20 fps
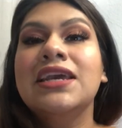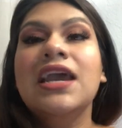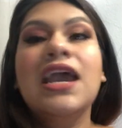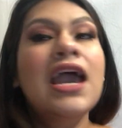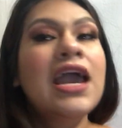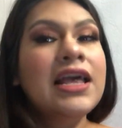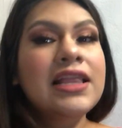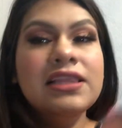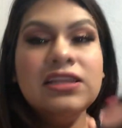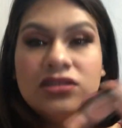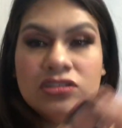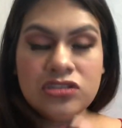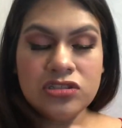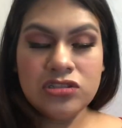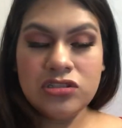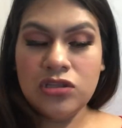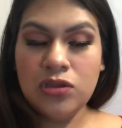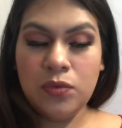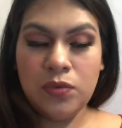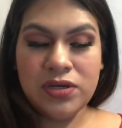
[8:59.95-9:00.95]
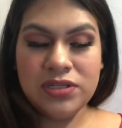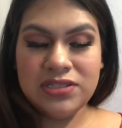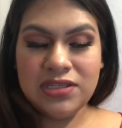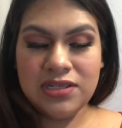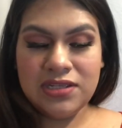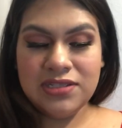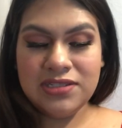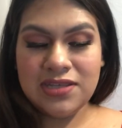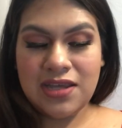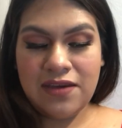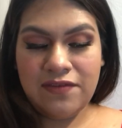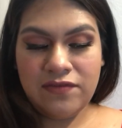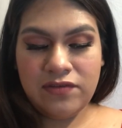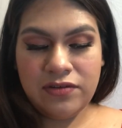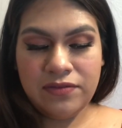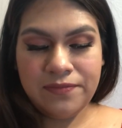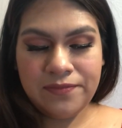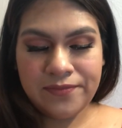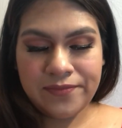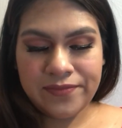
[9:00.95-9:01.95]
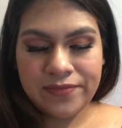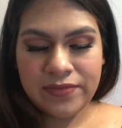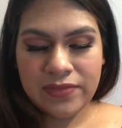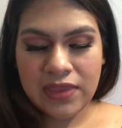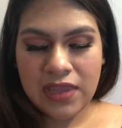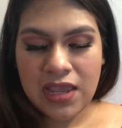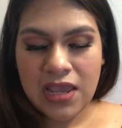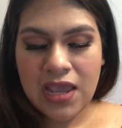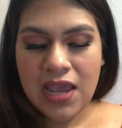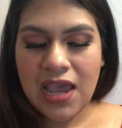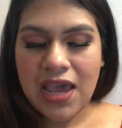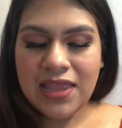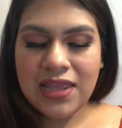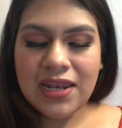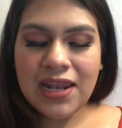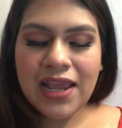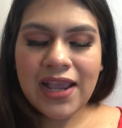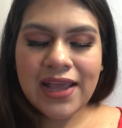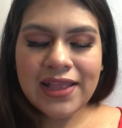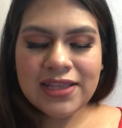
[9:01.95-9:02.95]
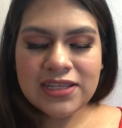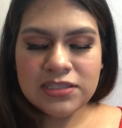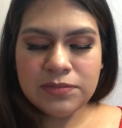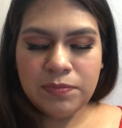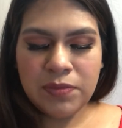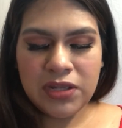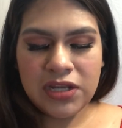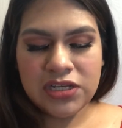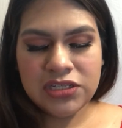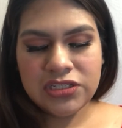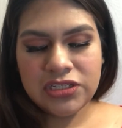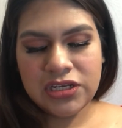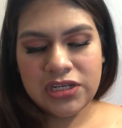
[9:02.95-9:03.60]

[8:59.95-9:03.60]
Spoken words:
And they're just the worst things ever. And then I got this blush.